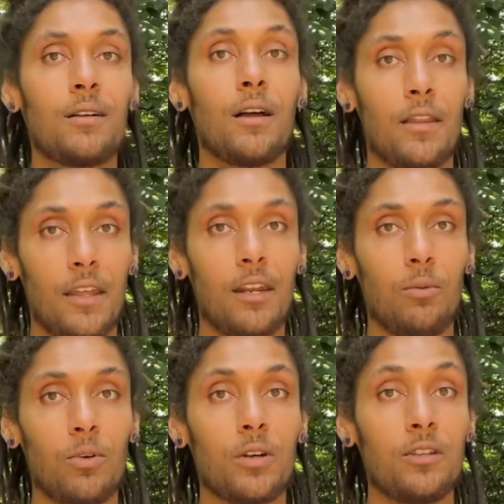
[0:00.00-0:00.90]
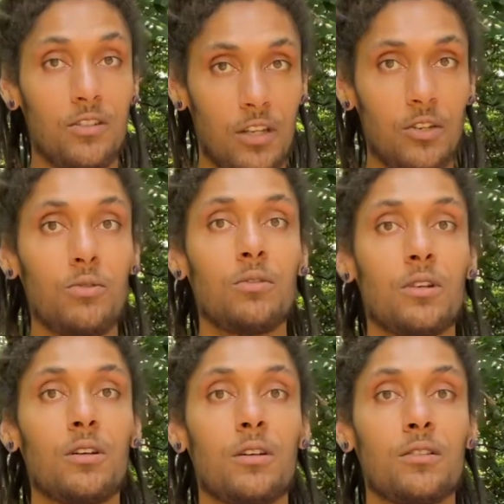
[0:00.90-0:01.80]
then it will continue
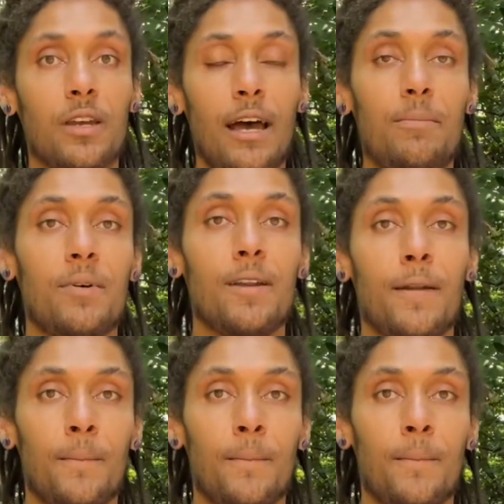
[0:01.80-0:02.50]
to happen.